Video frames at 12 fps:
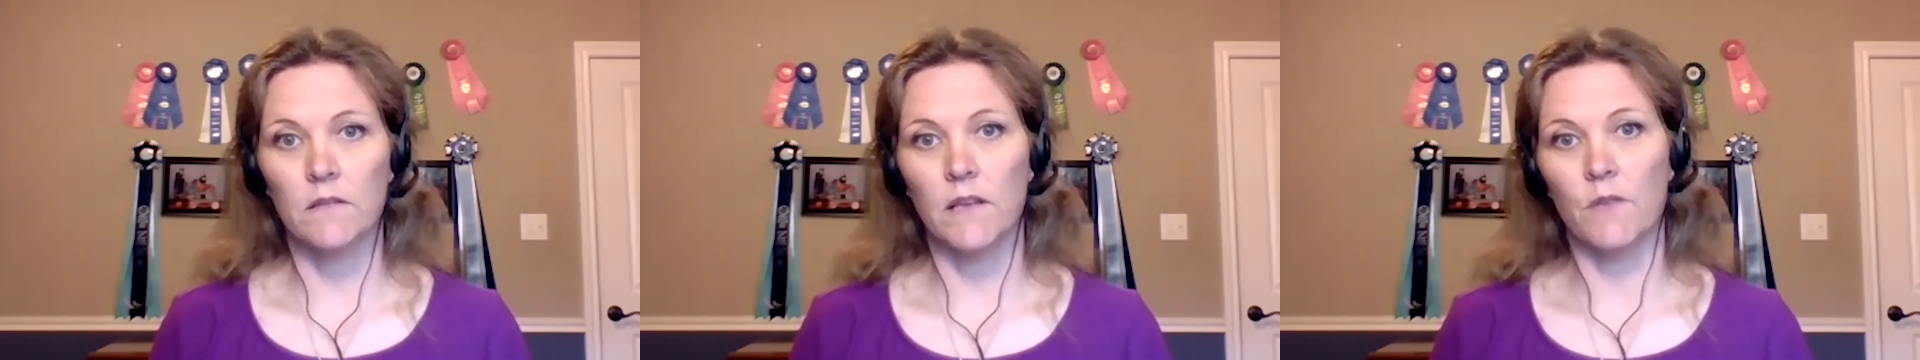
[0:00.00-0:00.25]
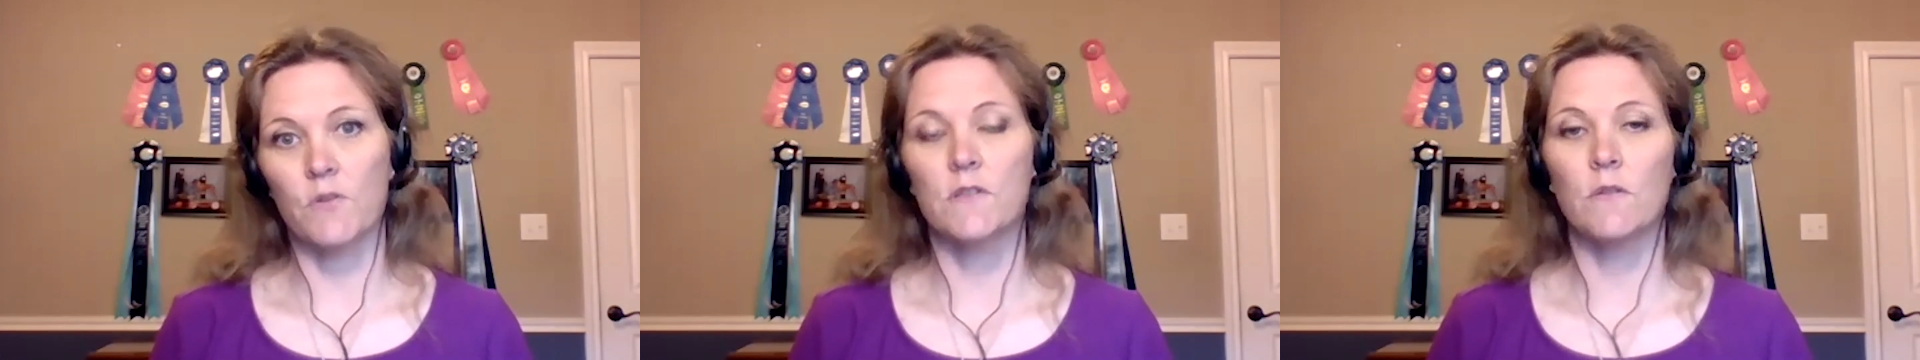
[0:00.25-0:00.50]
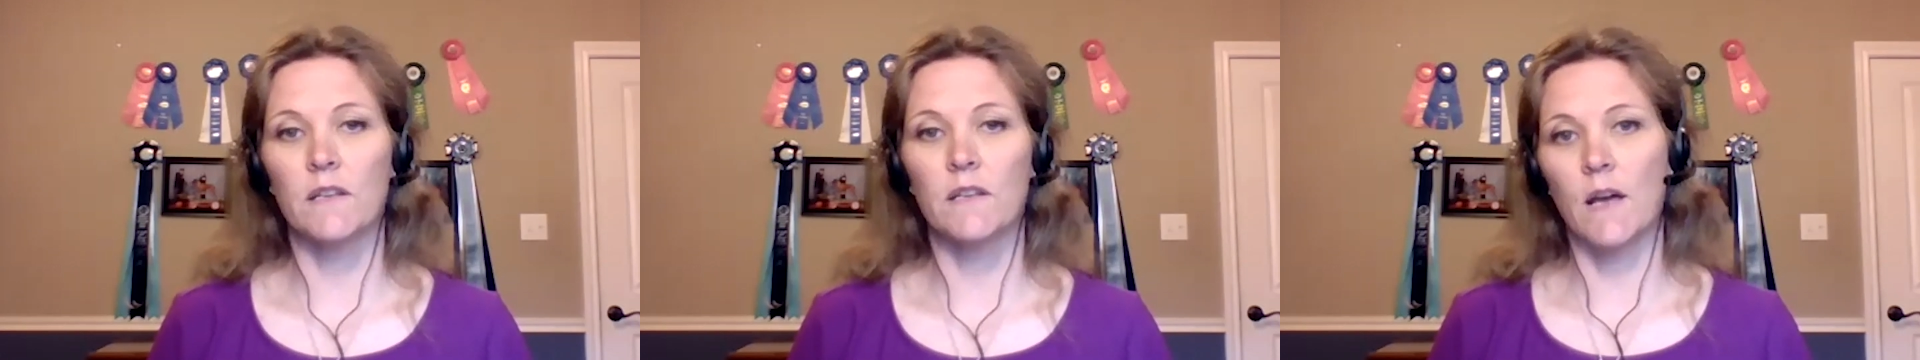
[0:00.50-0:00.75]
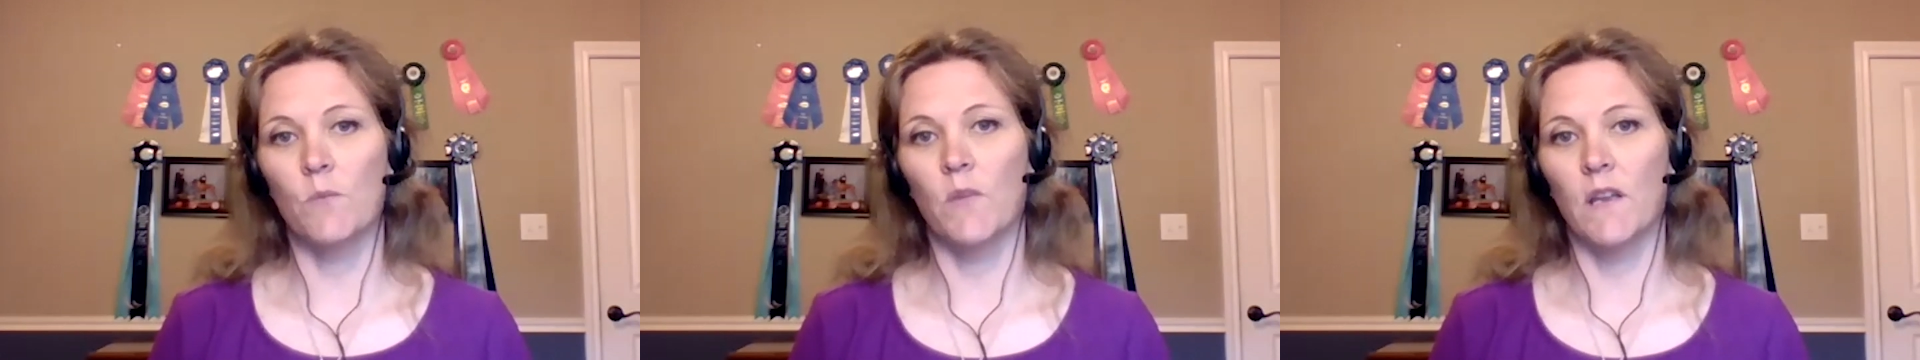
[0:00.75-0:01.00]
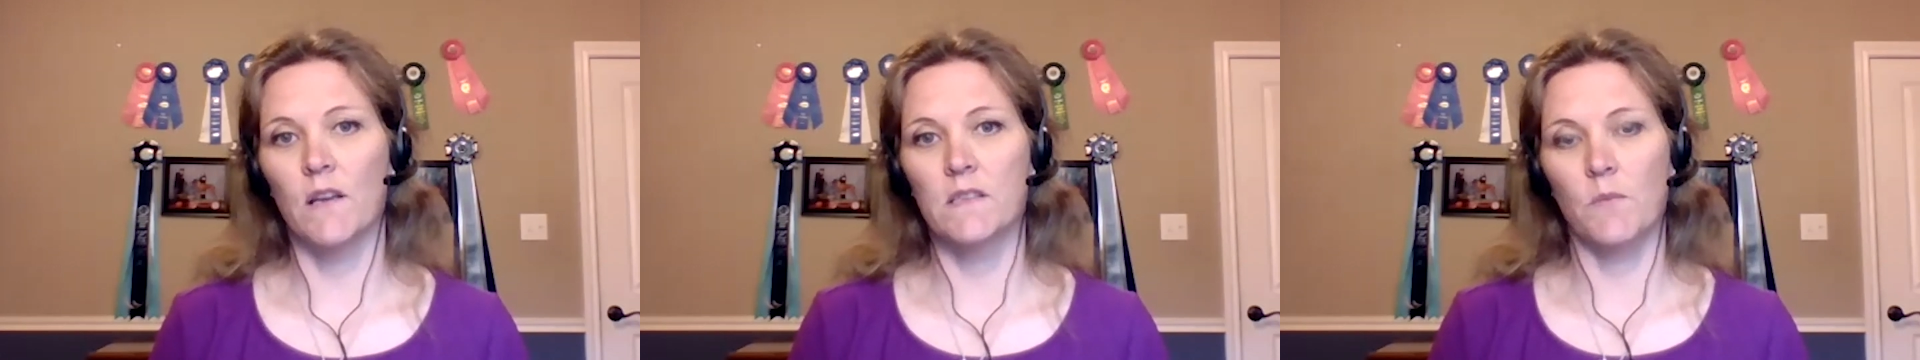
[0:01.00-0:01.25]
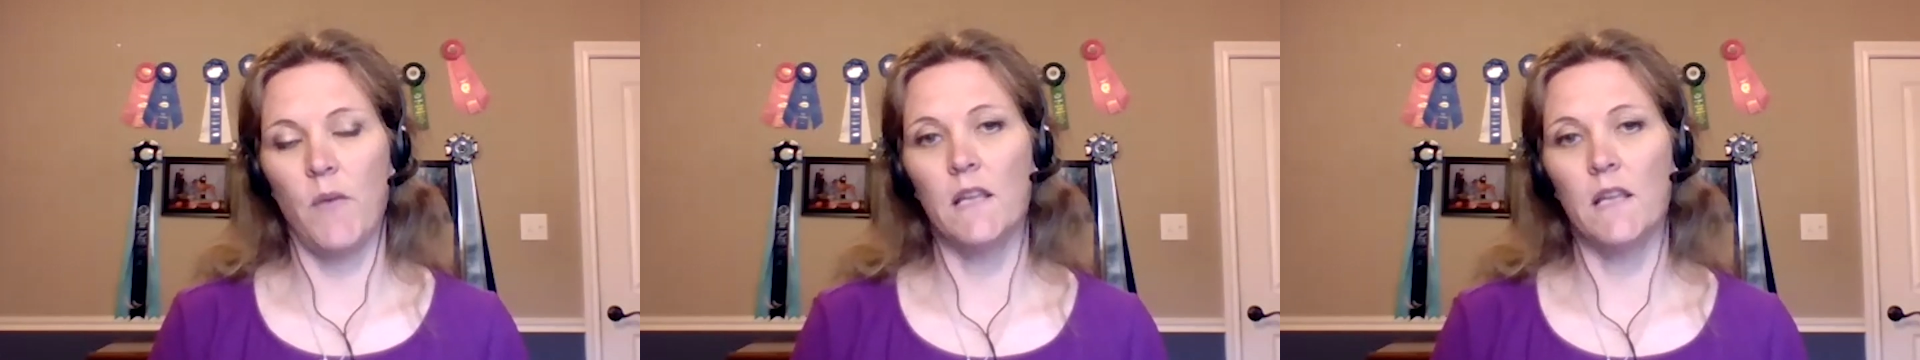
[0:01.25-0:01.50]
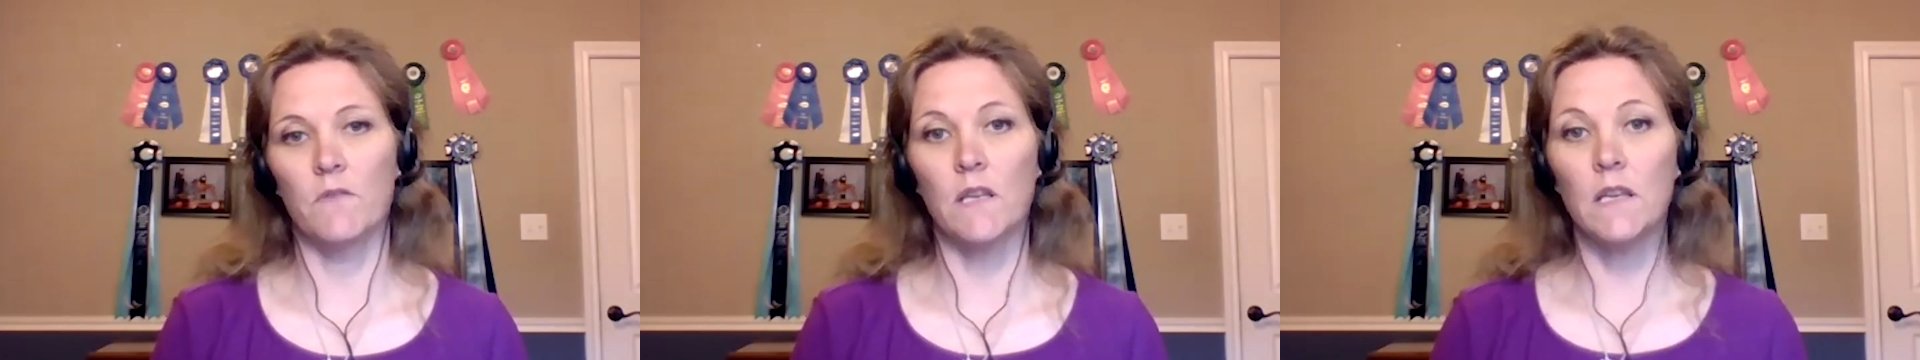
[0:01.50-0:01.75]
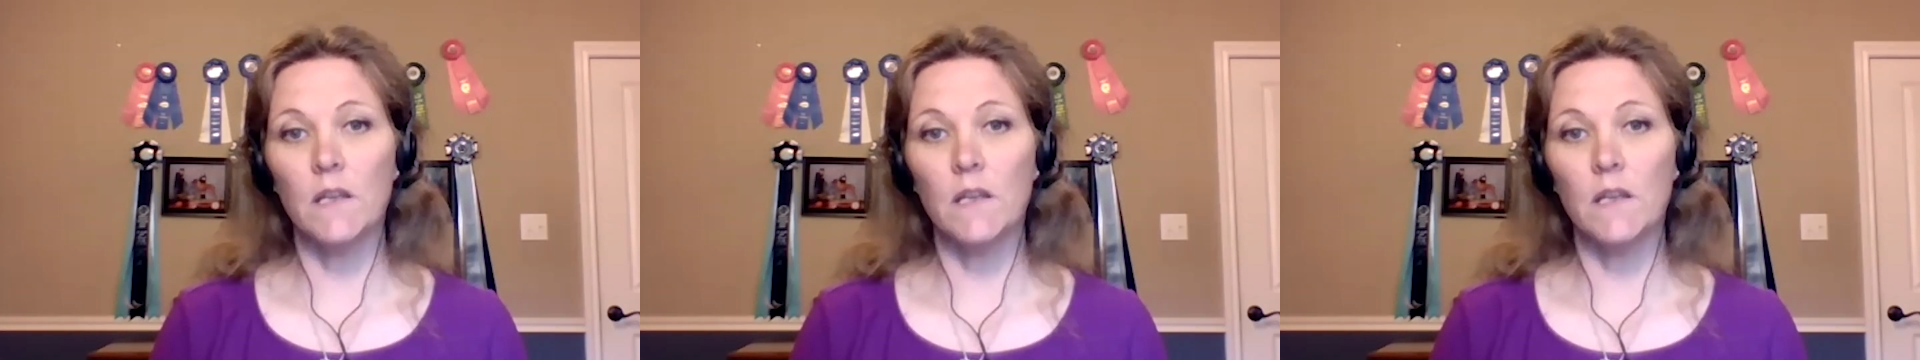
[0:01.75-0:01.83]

They were slowing down because the pain of the